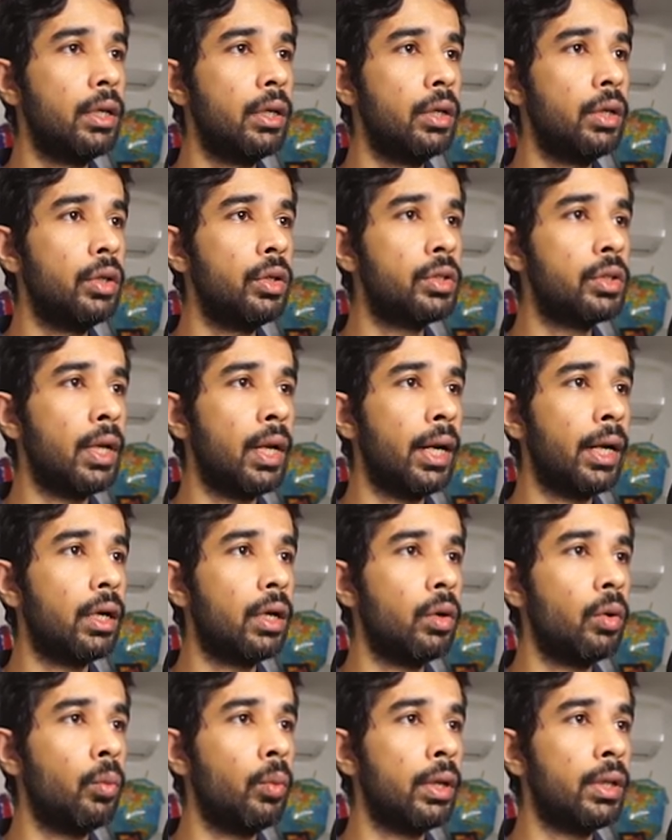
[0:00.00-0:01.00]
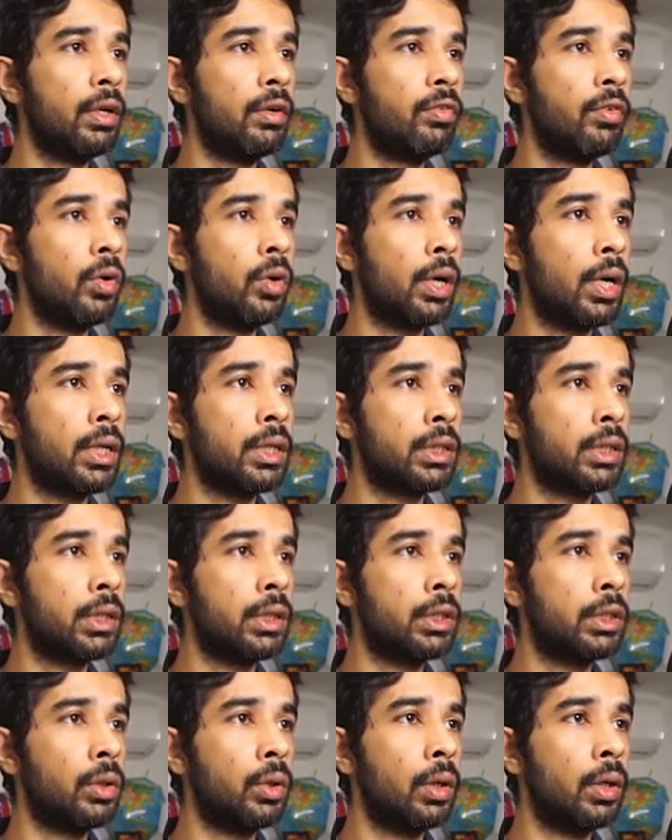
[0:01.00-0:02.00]
to select weather forecast
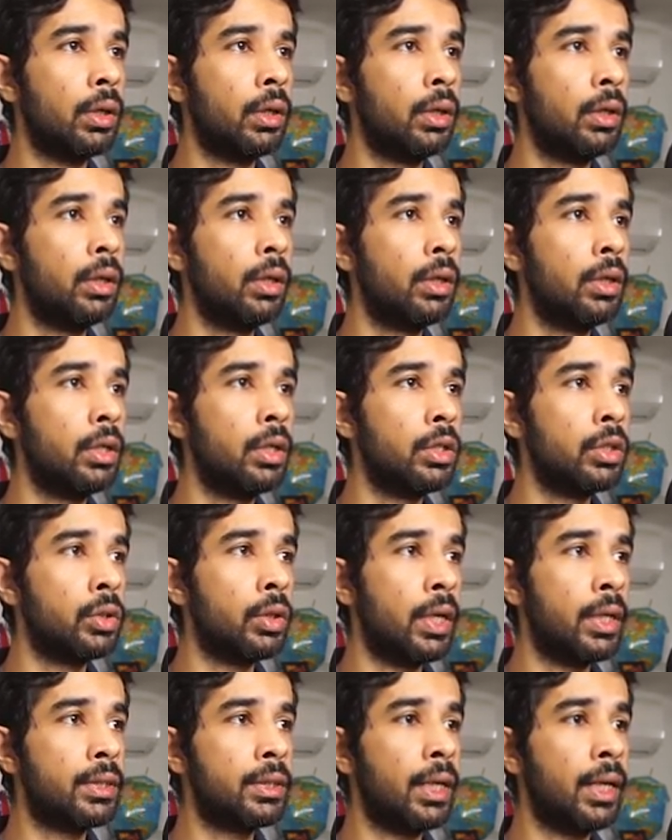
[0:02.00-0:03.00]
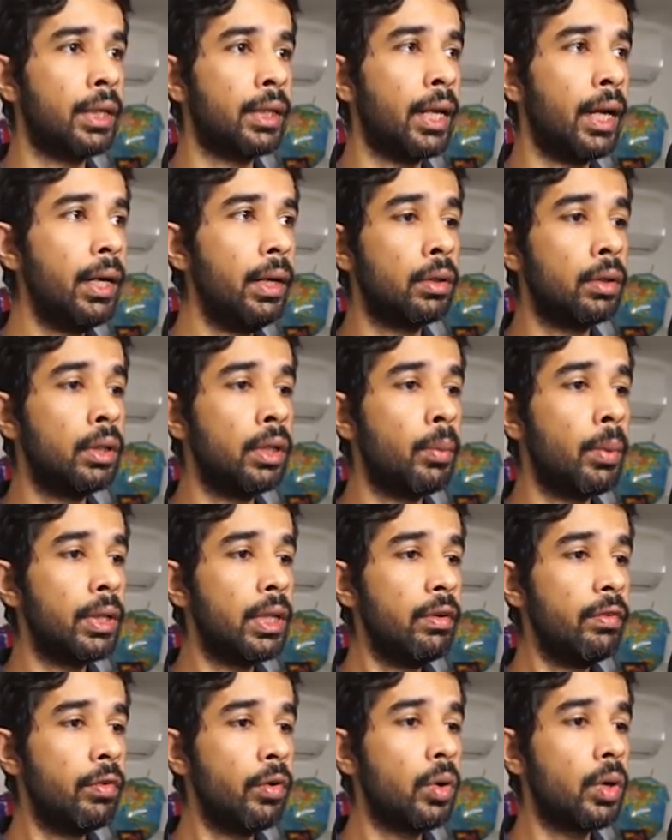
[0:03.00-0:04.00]
controller. So let's select that. The
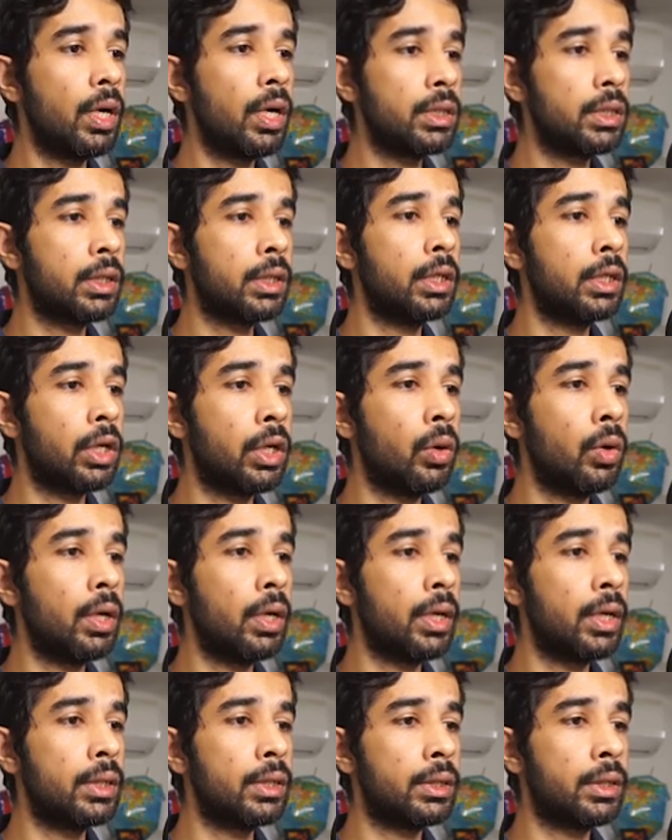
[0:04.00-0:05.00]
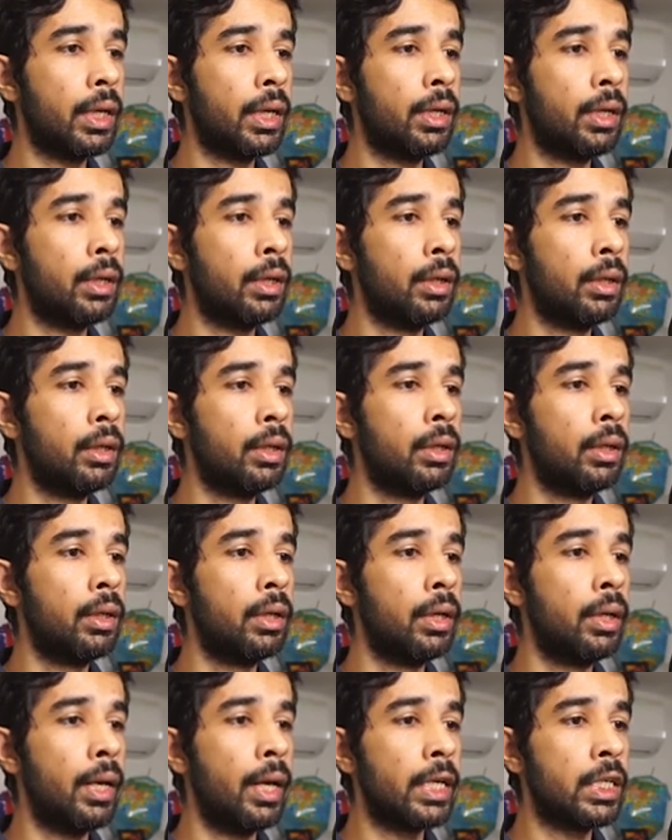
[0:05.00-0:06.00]
weather forecast controller constructor
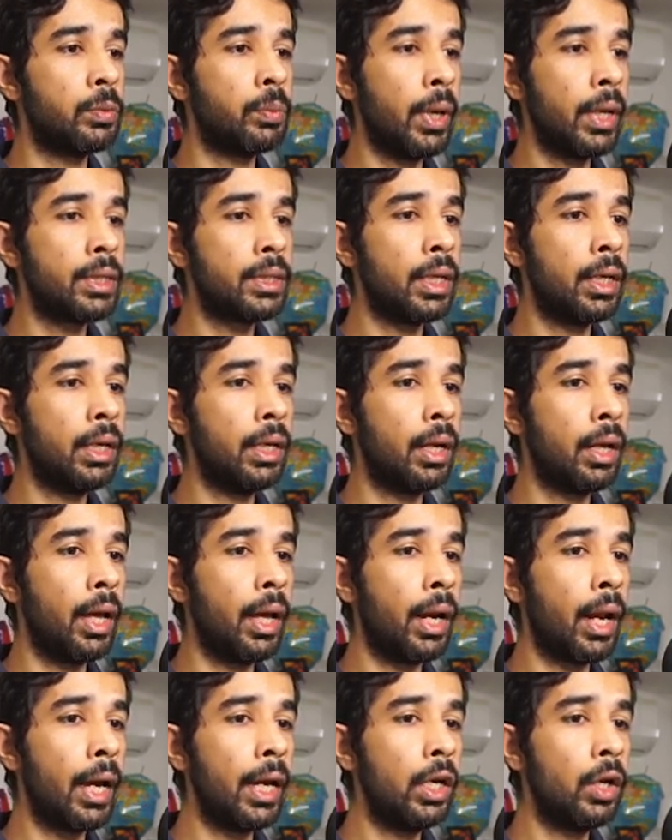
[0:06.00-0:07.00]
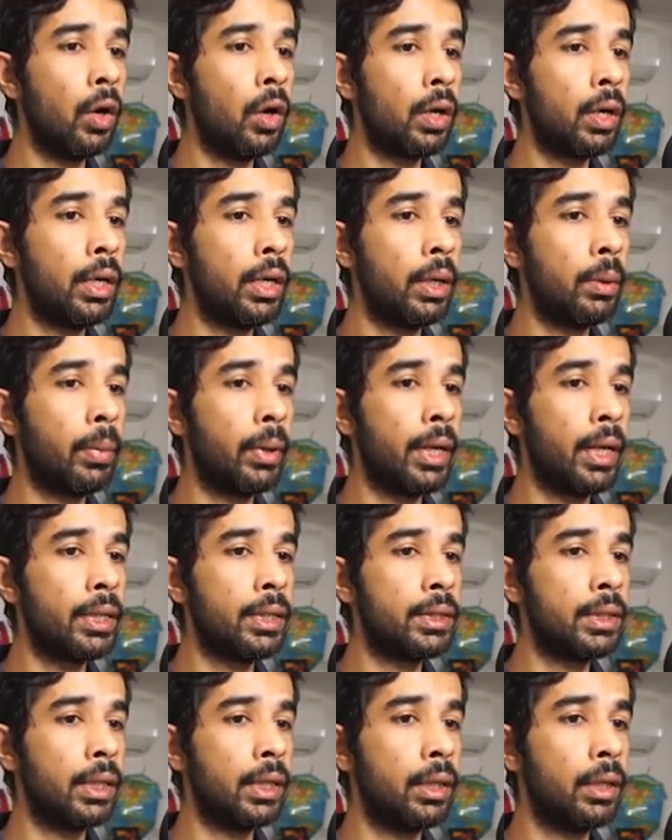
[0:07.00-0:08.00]
expects in an iLogger
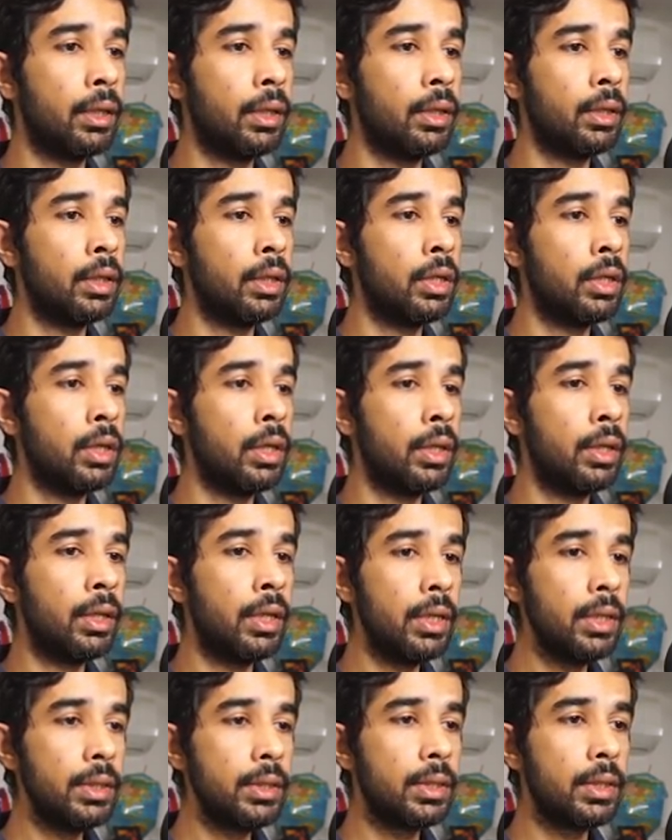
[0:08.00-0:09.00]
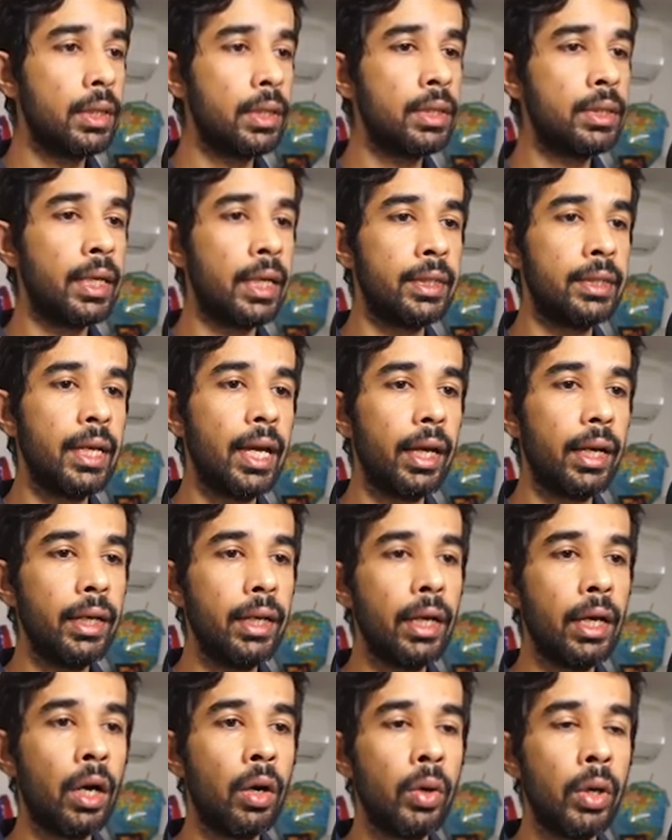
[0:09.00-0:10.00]
dependency. This is
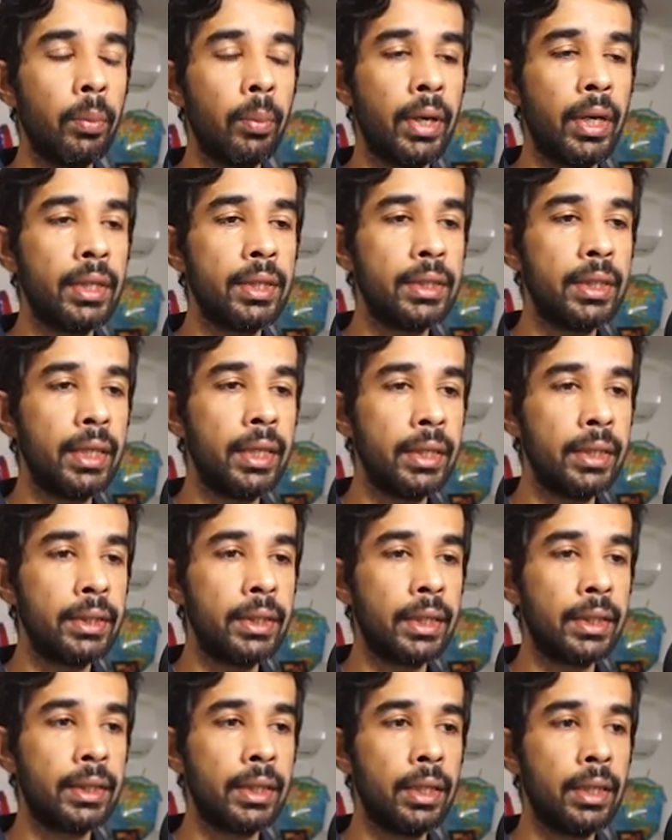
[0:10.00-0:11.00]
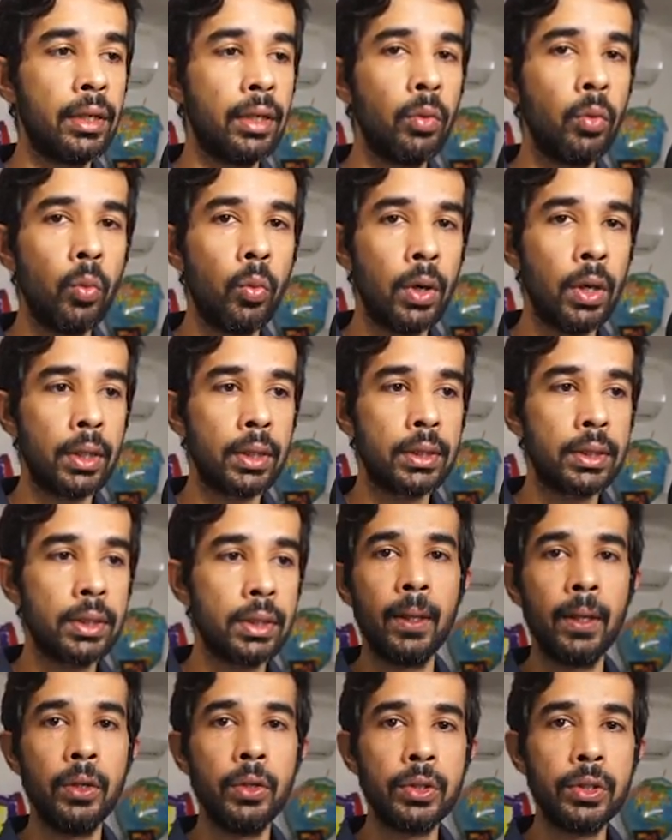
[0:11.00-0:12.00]
exactly how dependency injection works.
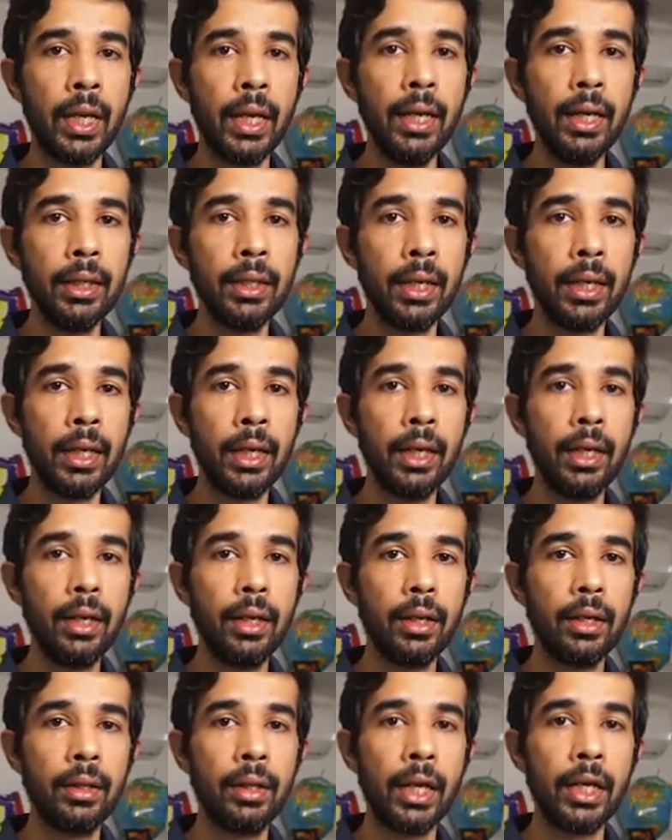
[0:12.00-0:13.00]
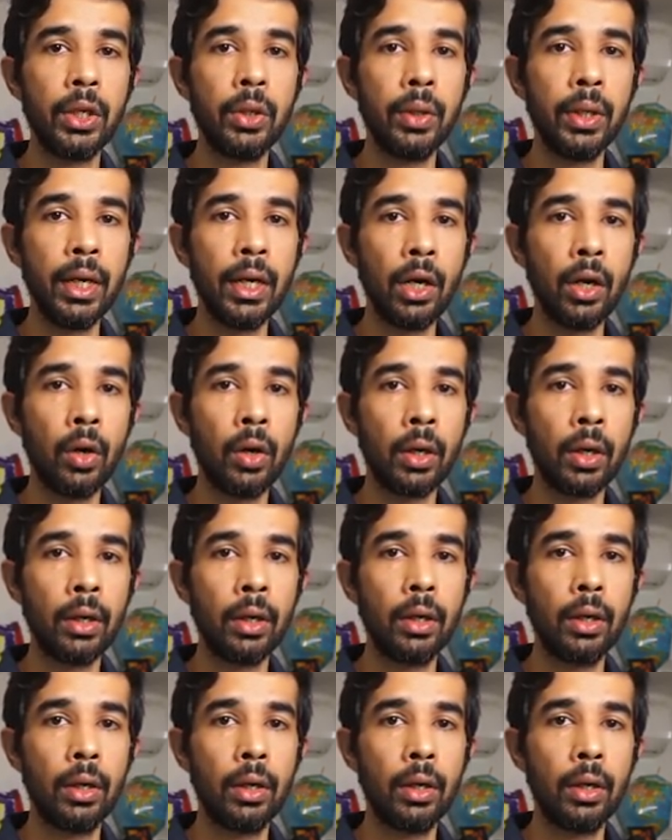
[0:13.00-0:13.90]
You state the need that you need a logger,